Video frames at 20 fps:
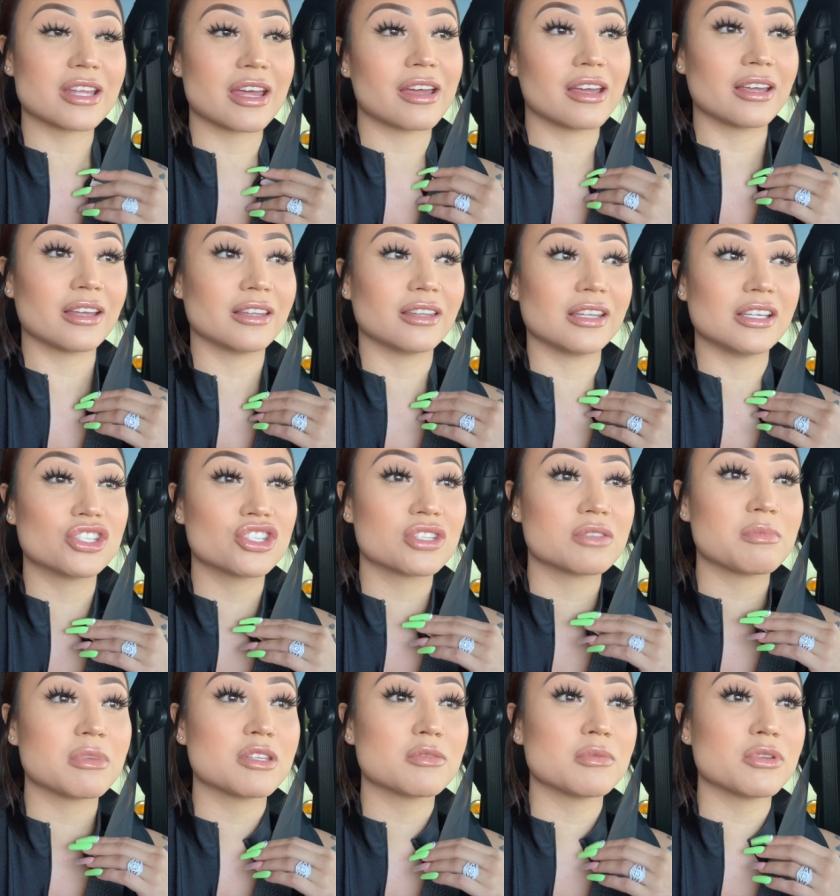and it just
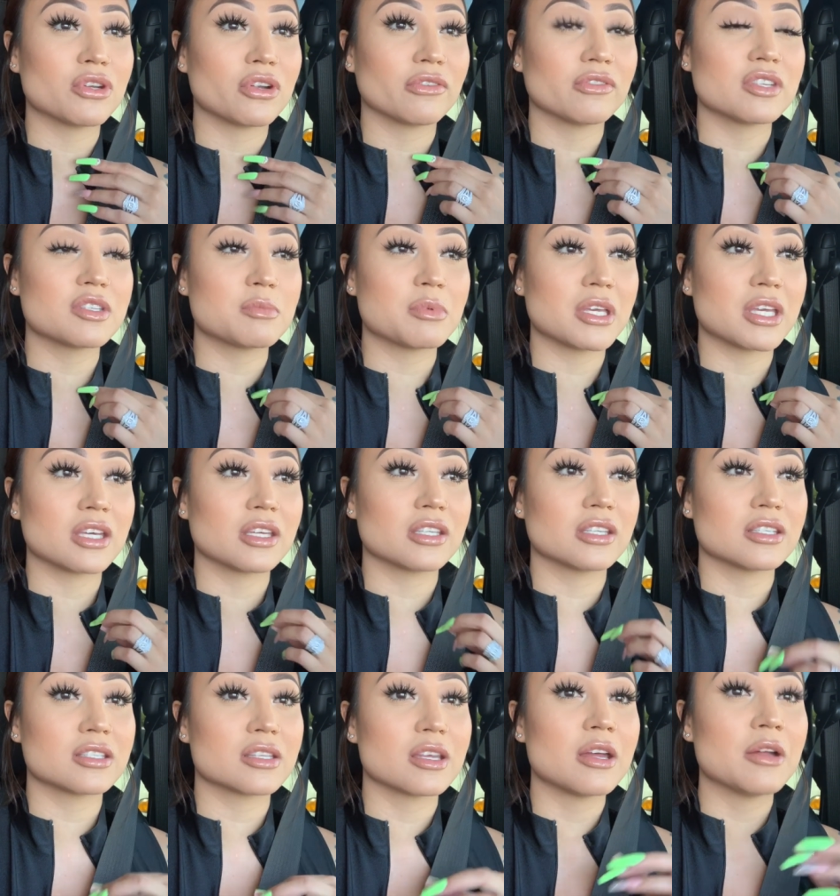makes me nervous
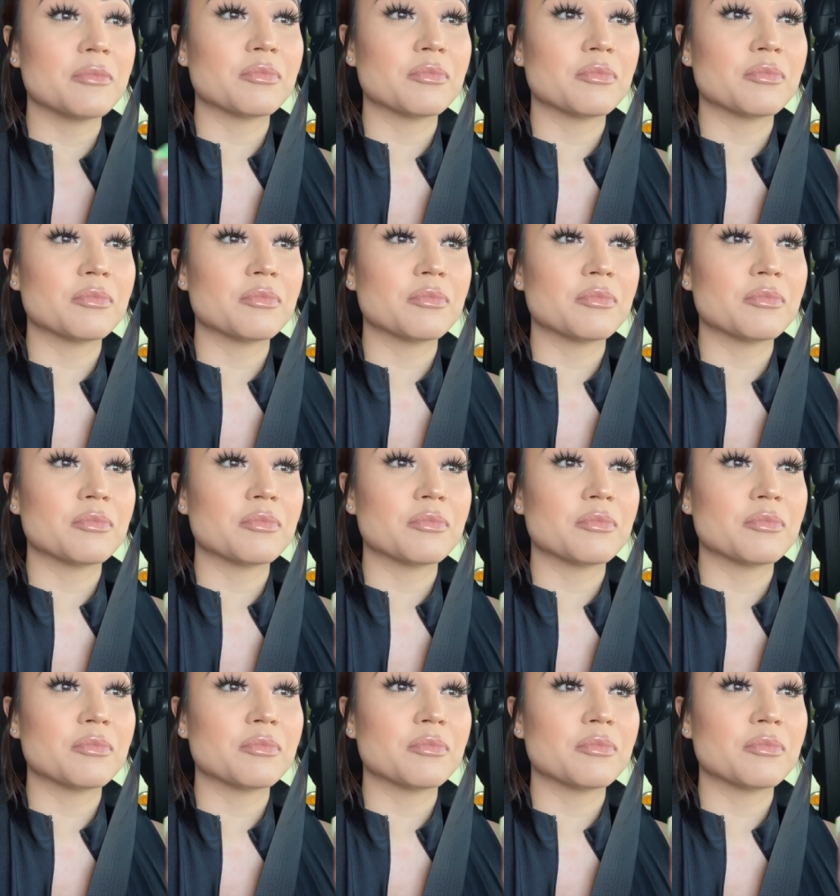because